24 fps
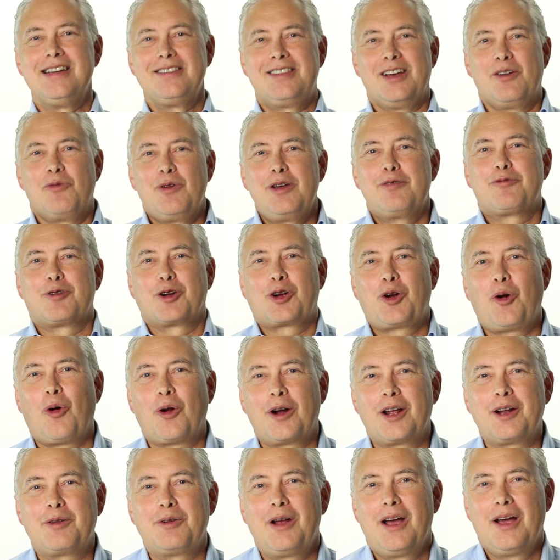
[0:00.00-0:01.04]
that we've
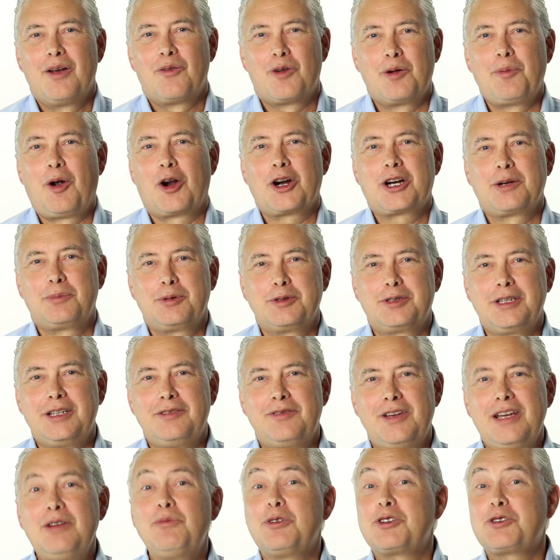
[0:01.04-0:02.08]
recorded Remarkable TV,